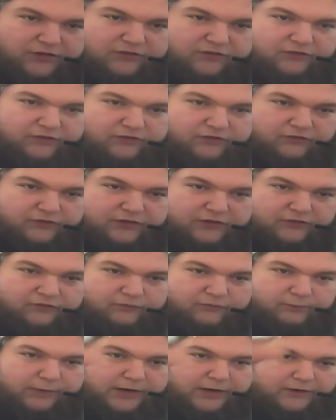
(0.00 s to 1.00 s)
you can see,
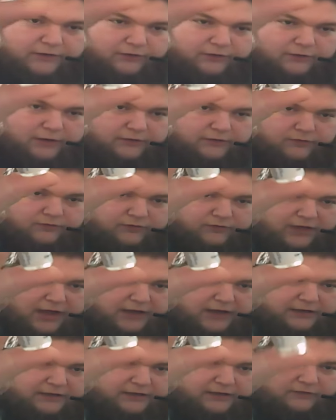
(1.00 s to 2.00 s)
it's brand new. I just
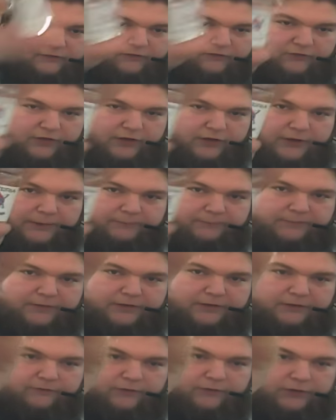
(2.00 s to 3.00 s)
got it. And
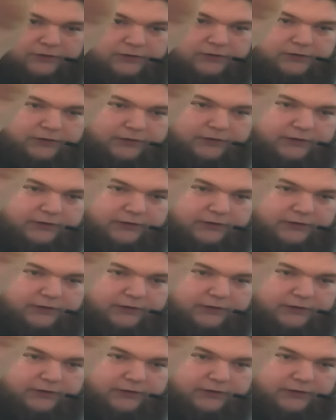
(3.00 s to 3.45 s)
if you look,